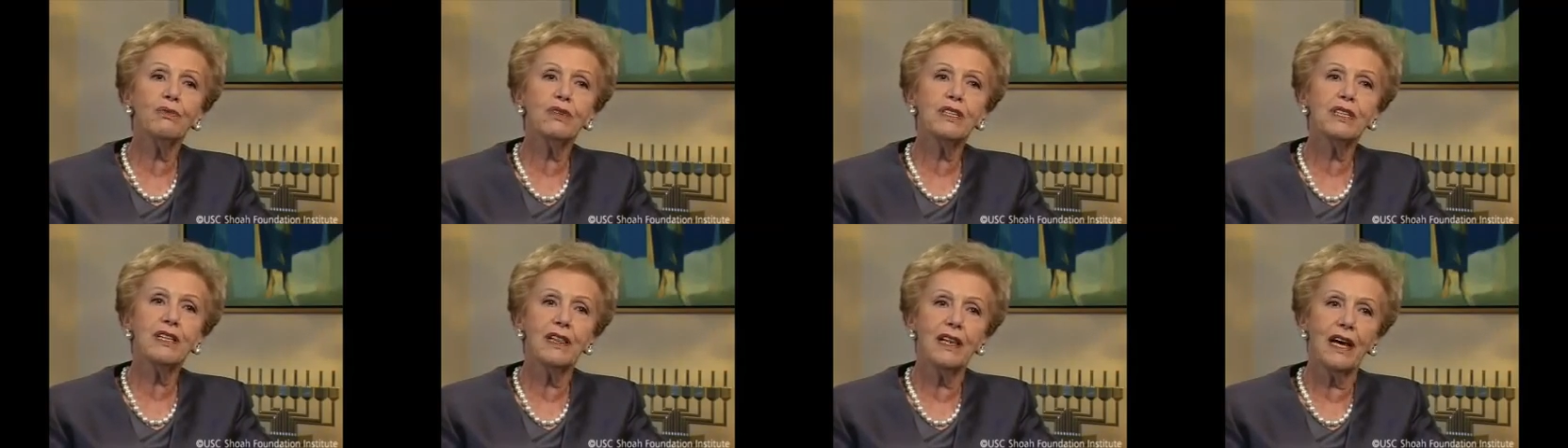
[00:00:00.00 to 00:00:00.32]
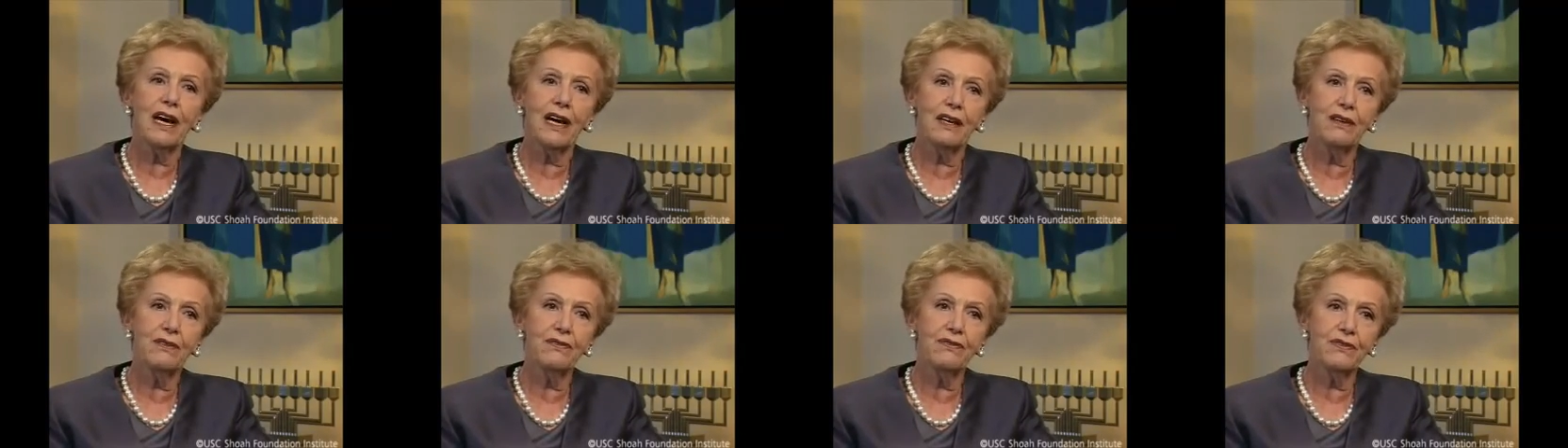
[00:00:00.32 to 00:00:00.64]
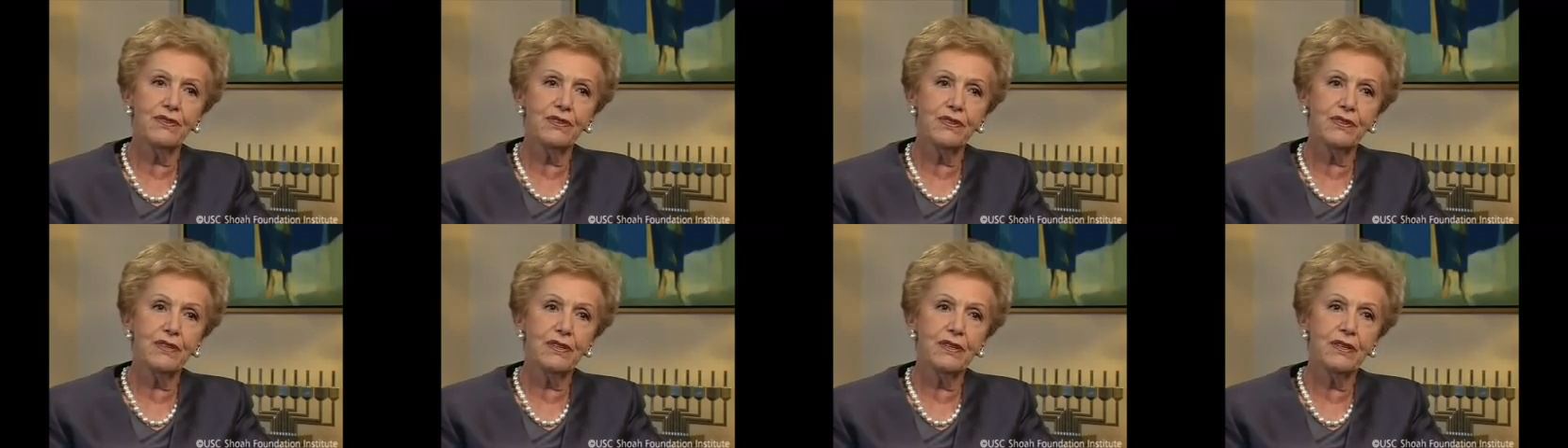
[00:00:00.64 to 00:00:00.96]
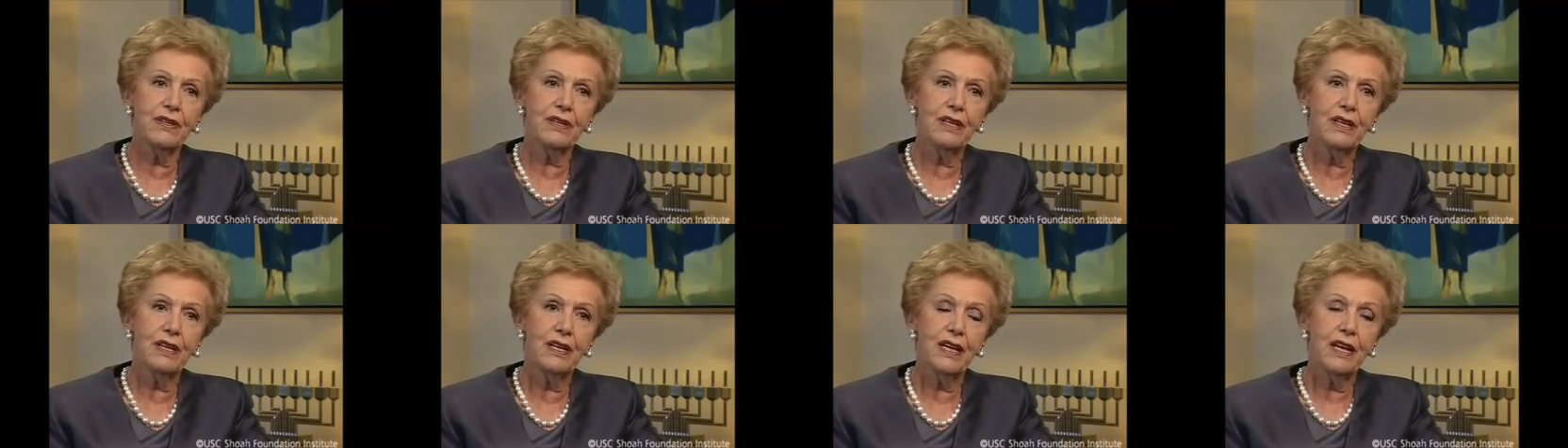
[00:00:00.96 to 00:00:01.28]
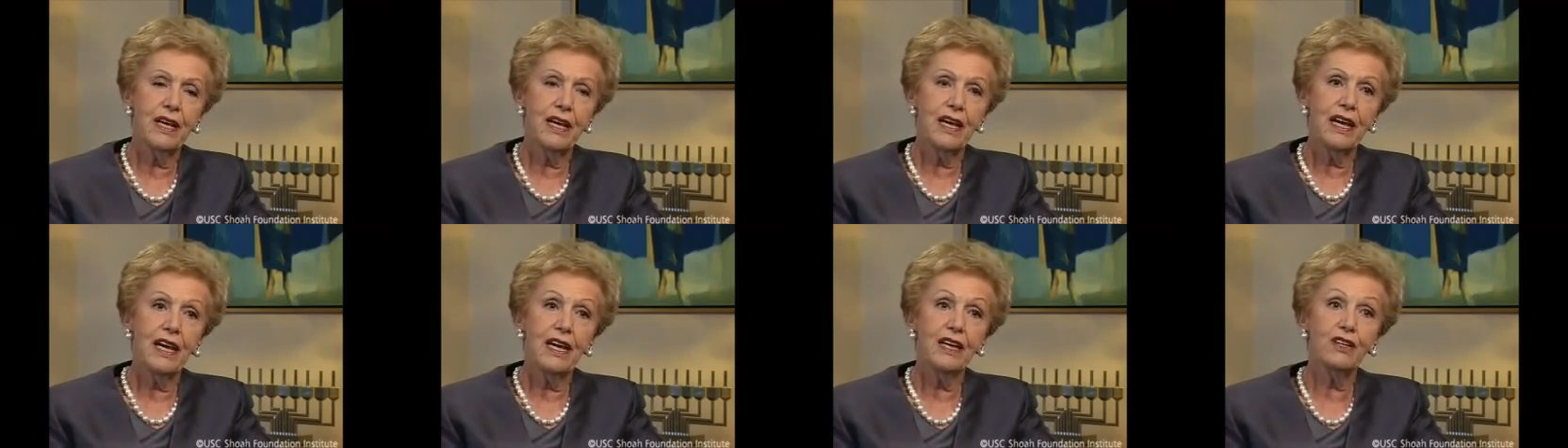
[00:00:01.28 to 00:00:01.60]
with lives
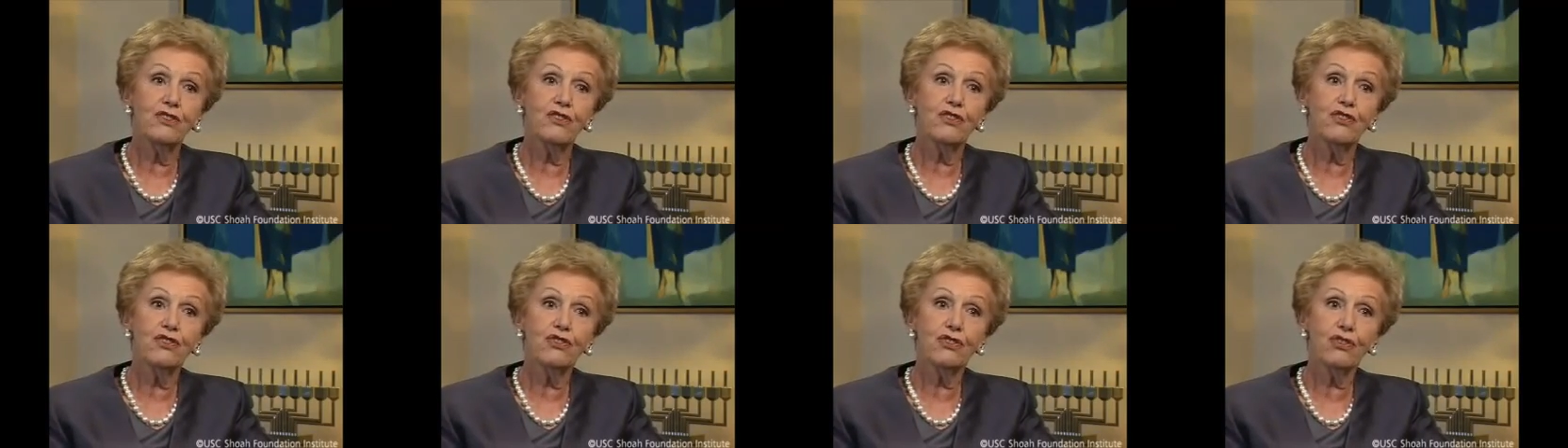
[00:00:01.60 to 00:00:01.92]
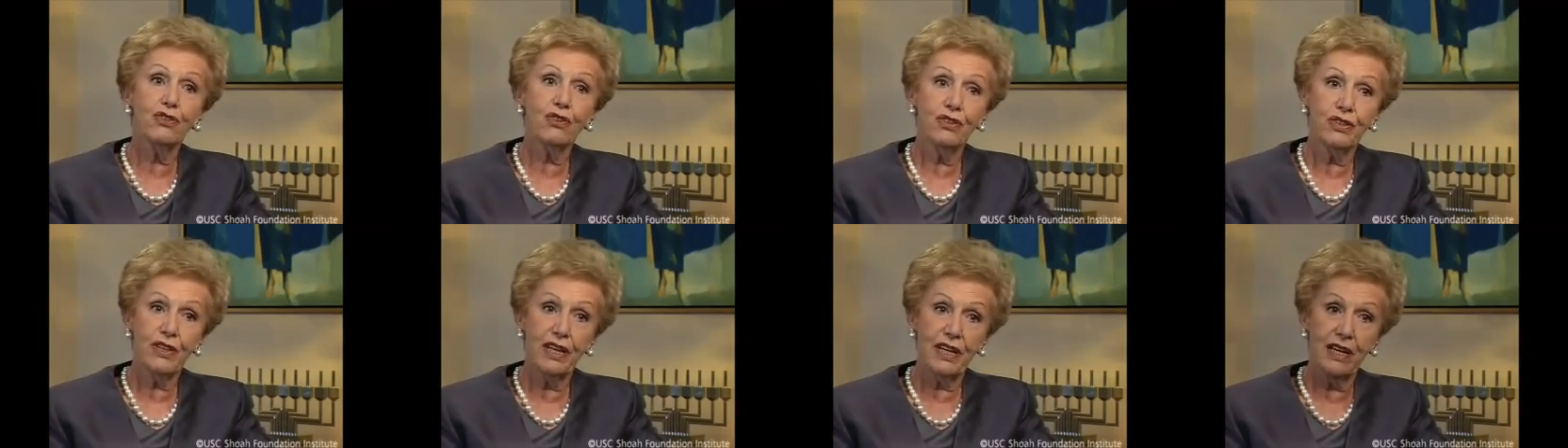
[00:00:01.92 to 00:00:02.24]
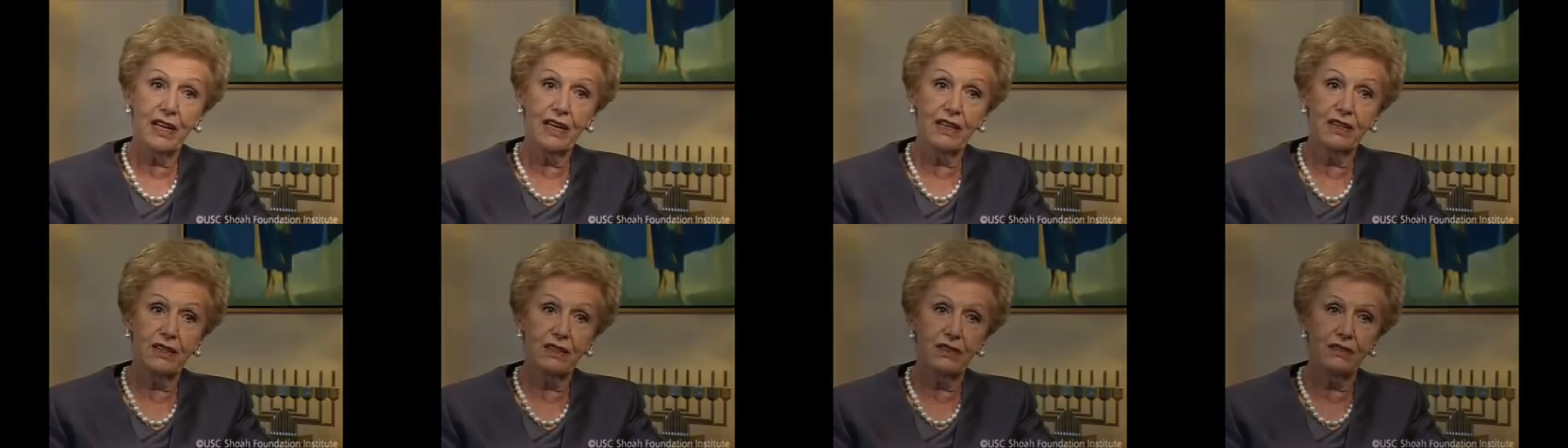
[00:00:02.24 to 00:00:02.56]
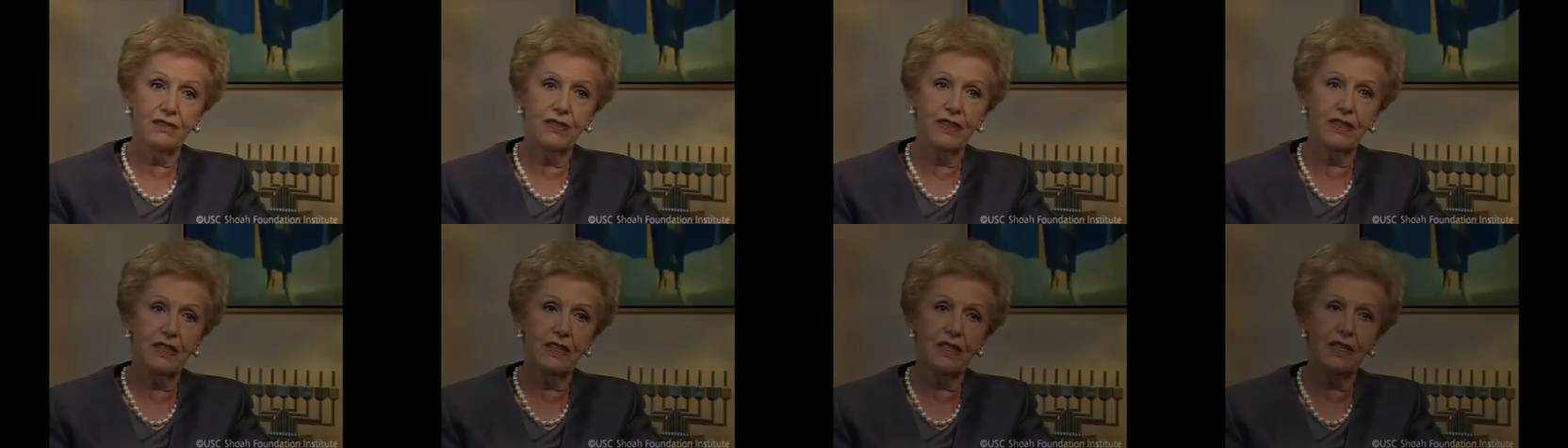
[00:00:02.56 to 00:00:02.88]
and saw the end of the